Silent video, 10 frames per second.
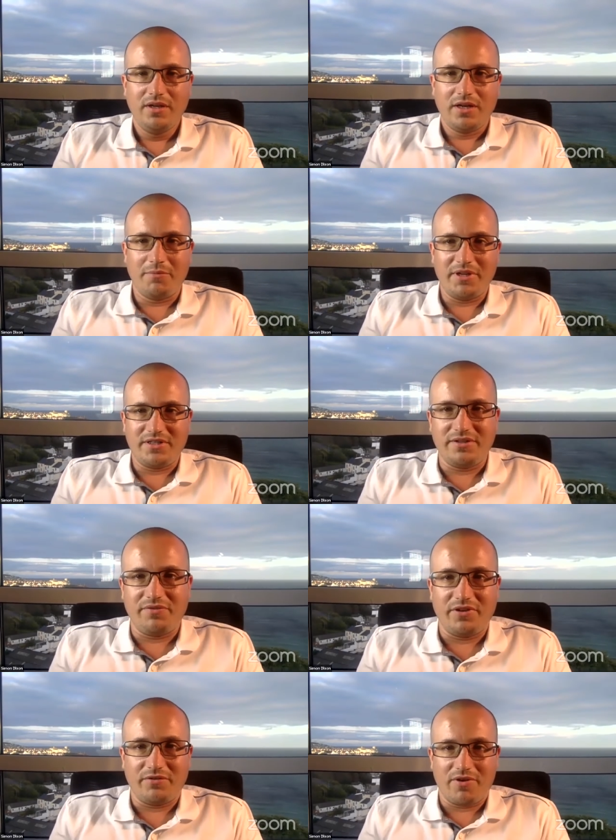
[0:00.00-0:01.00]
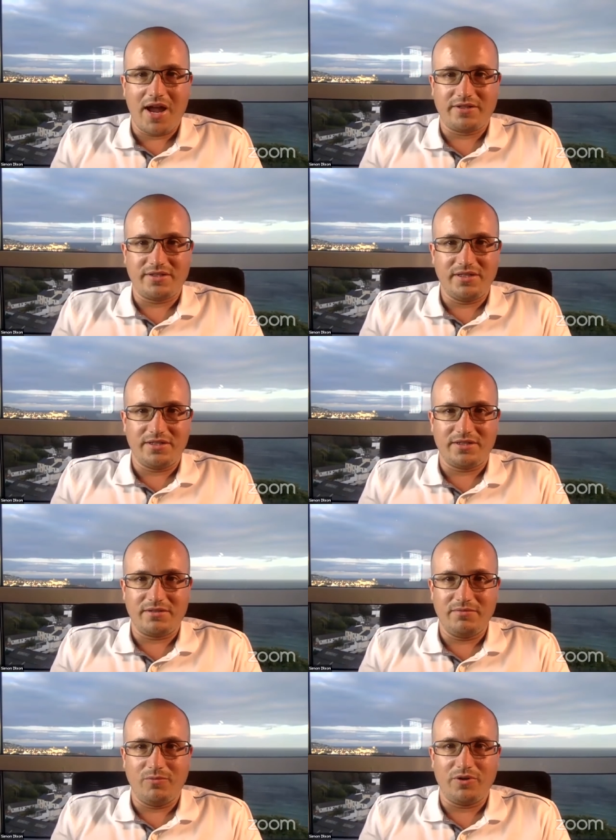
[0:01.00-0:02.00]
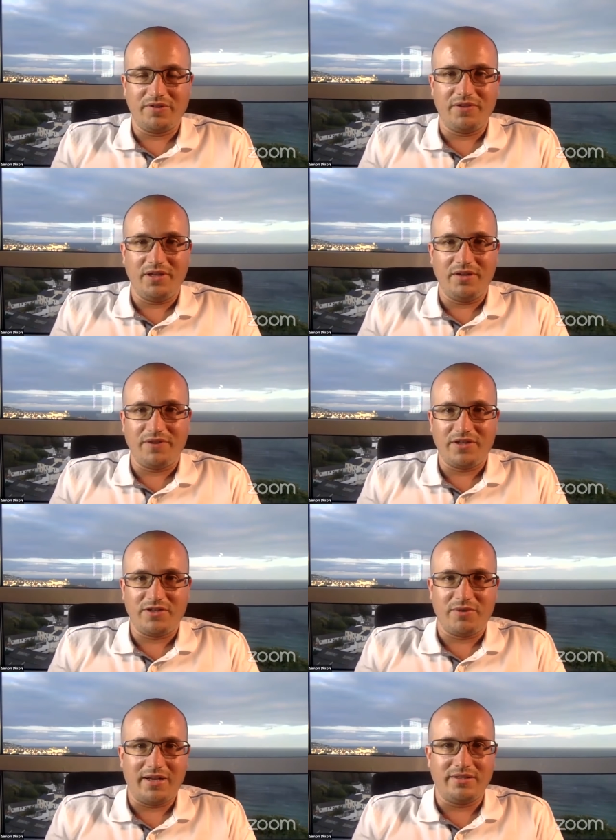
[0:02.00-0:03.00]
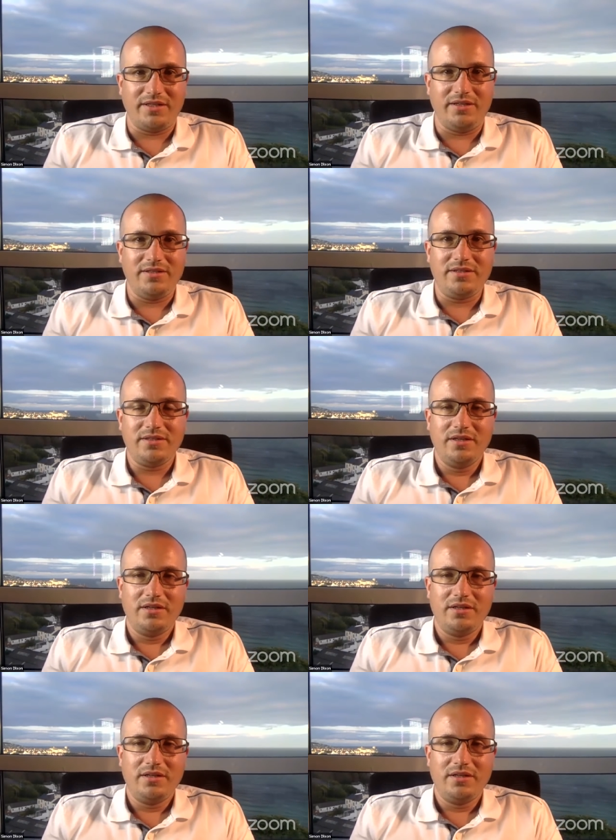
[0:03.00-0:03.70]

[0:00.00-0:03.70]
And civil unrest is one of the eventualities.